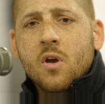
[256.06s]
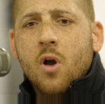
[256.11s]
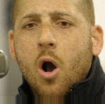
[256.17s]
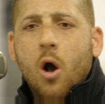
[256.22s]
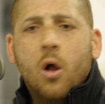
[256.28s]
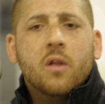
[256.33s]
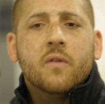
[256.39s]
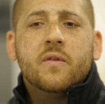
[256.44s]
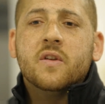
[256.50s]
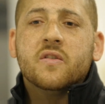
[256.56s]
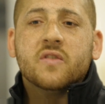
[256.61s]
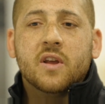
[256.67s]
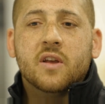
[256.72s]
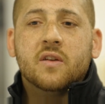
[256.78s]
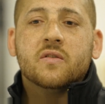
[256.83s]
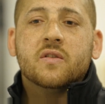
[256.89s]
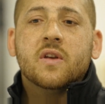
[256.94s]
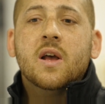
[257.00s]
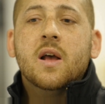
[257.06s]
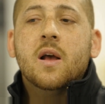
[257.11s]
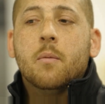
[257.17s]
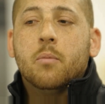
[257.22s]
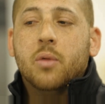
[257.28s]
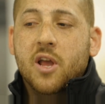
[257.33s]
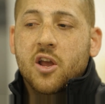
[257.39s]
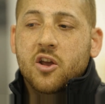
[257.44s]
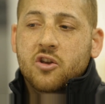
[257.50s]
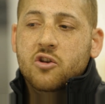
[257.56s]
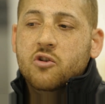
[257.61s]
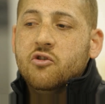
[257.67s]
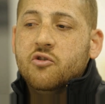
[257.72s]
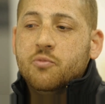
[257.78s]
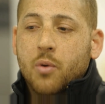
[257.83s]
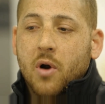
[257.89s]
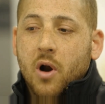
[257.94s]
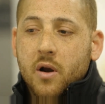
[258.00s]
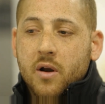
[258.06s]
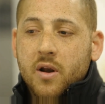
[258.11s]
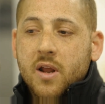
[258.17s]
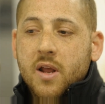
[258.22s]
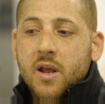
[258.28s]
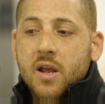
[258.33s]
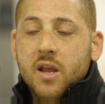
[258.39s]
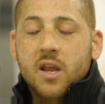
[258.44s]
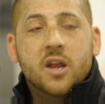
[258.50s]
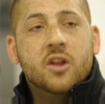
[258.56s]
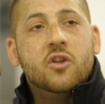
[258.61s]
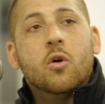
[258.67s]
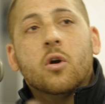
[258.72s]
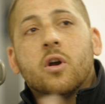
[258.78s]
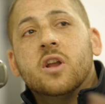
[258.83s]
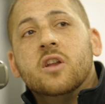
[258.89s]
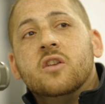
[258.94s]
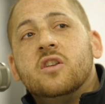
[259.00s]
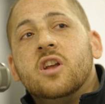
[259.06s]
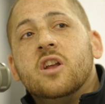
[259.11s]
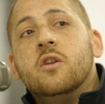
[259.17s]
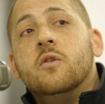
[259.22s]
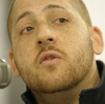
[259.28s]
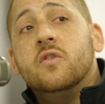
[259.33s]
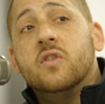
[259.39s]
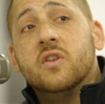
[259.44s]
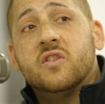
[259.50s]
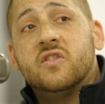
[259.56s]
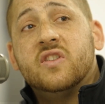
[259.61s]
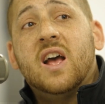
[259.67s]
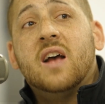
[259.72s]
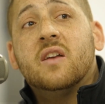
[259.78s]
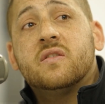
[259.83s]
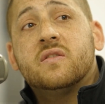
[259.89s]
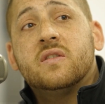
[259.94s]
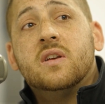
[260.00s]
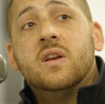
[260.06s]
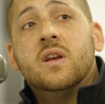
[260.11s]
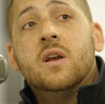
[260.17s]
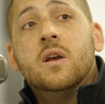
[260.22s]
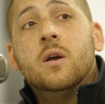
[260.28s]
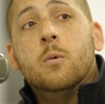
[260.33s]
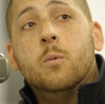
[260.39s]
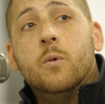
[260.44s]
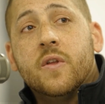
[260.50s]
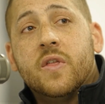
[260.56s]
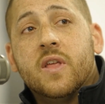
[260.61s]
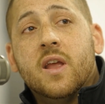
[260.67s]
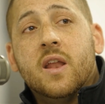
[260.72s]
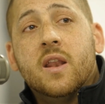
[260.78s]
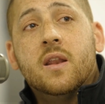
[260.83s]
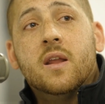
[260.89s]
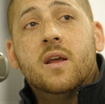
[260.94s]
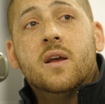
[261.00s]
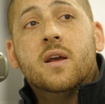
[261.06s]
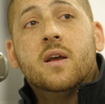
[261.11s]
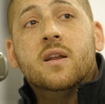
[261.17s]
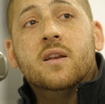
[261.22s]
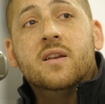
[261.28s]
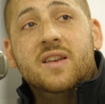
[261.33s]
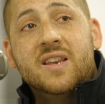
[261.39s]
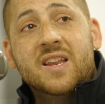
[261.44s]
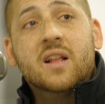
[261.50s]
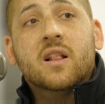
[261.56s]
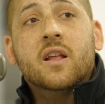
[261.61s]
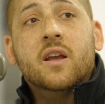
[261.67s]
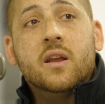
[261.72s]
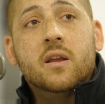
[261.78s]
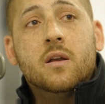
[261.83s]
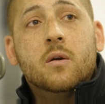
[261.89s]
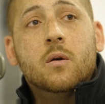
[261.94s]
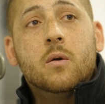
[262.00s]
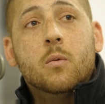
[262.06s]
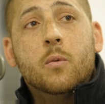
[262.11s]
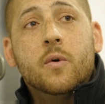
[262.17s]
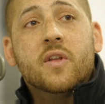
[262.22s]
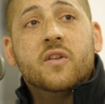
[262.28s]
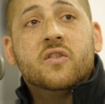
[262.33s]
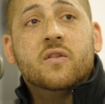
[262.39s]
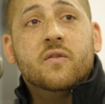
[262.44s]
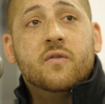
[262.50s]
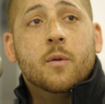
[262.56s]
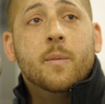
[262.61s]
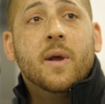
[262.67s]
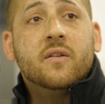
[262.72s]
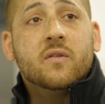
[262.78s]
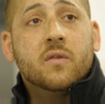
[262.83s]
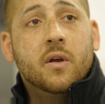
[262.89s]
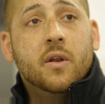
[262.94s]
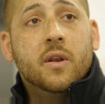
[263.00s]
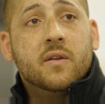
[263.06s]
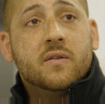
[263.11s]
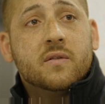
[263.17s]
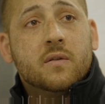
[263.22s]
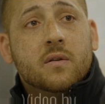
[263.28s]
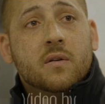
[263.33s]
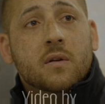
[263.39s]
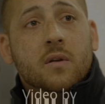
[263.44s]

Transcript: All of these things play a huge part in your continued success within dealing with a severe mental illness.